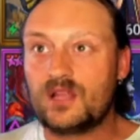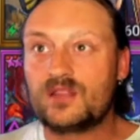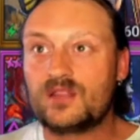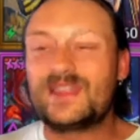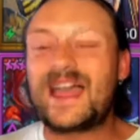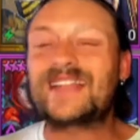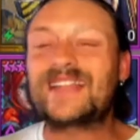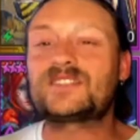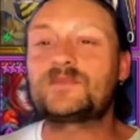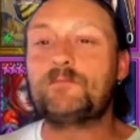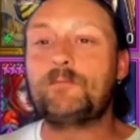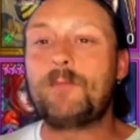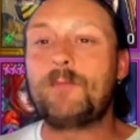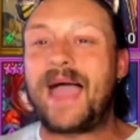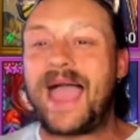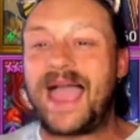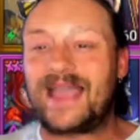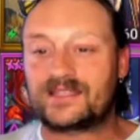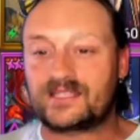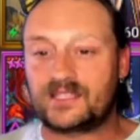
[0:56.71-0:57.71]
That's
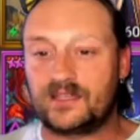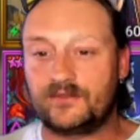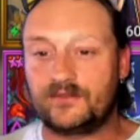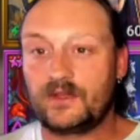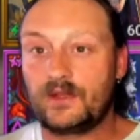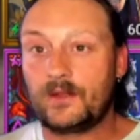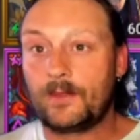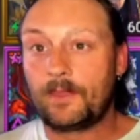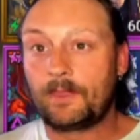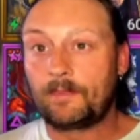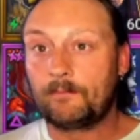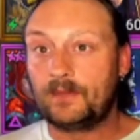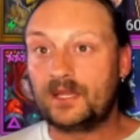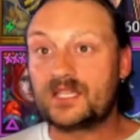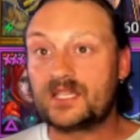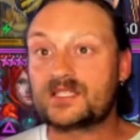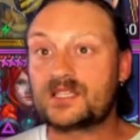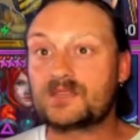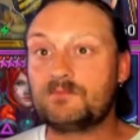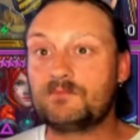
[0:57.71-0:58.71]
massive
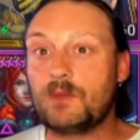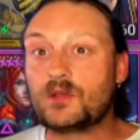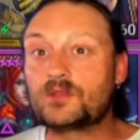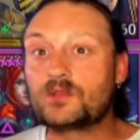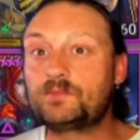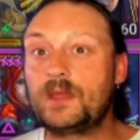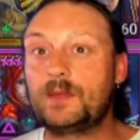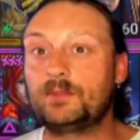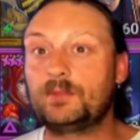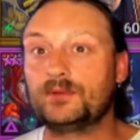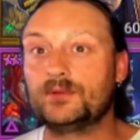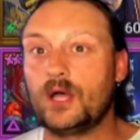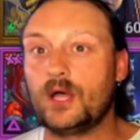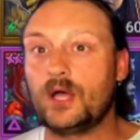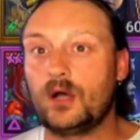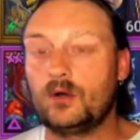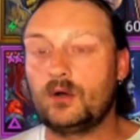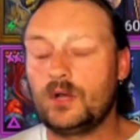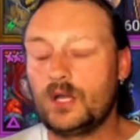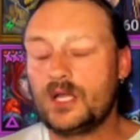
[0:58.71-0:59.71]
because, as most people
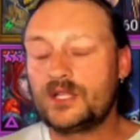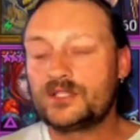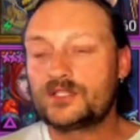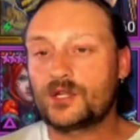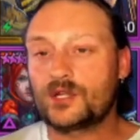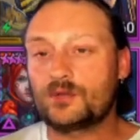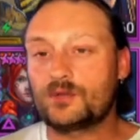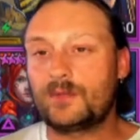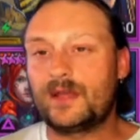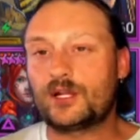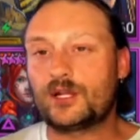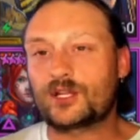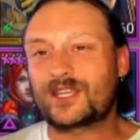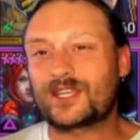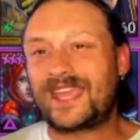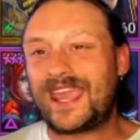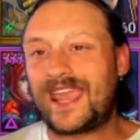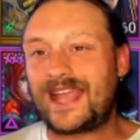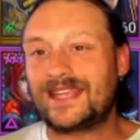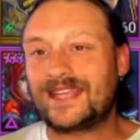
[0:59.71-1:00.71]
know, turn meter
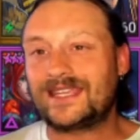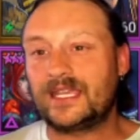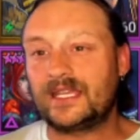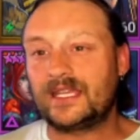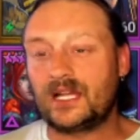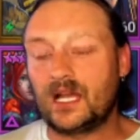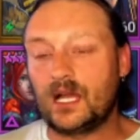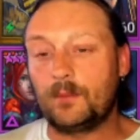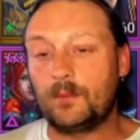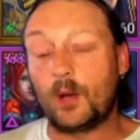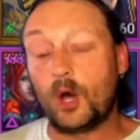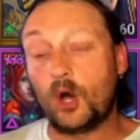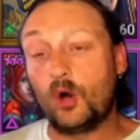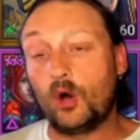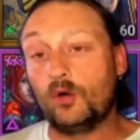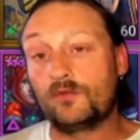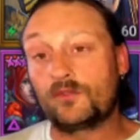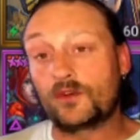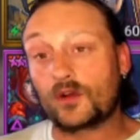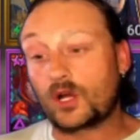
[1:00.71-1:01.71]
can get up
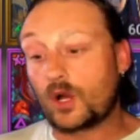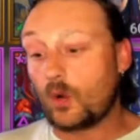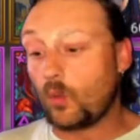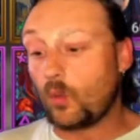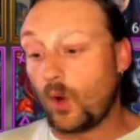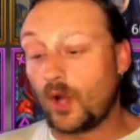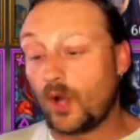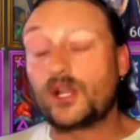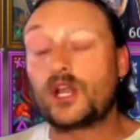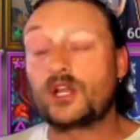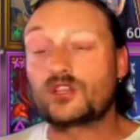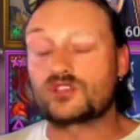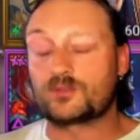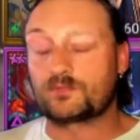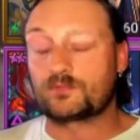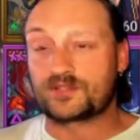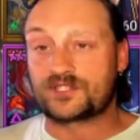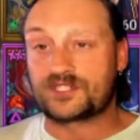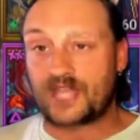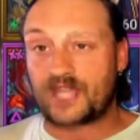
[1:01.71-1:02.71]
over
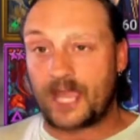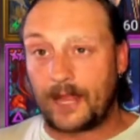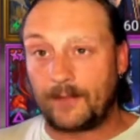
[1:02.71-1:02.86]
100%.